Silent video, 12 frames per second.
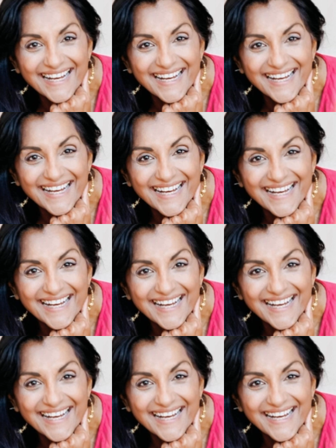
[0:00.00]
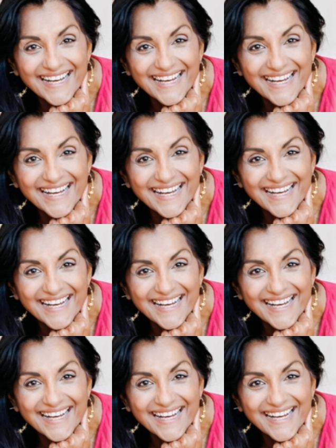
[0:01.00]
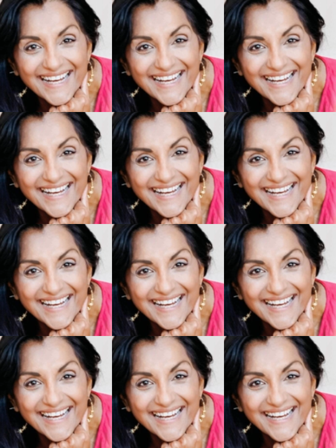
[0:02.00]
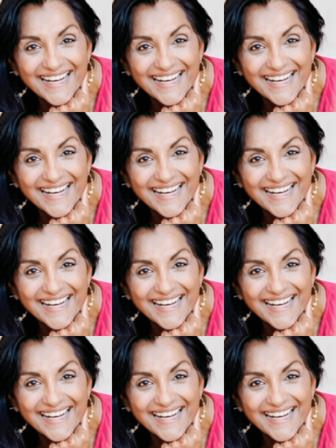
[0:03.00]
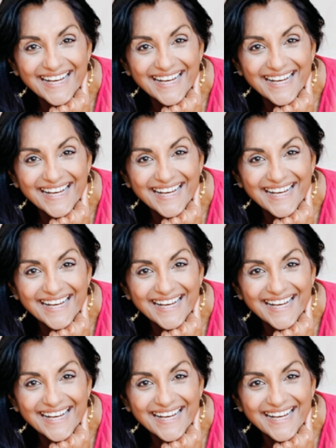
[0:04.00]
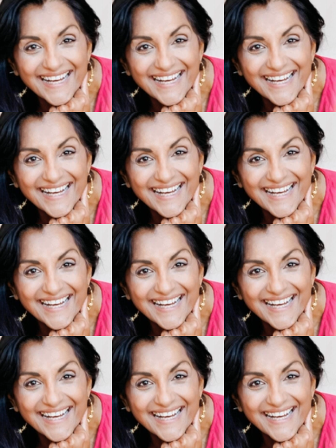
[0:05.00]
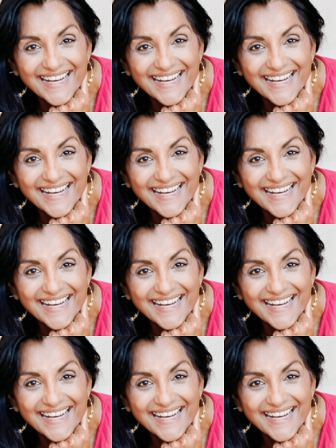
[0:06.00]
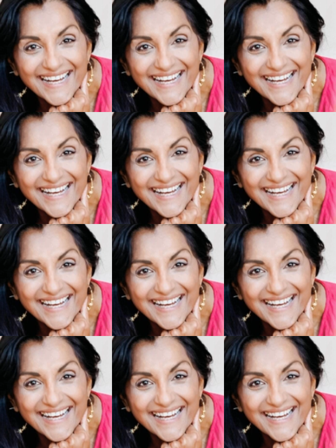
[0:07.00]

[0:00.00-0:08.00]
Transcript: [no speech]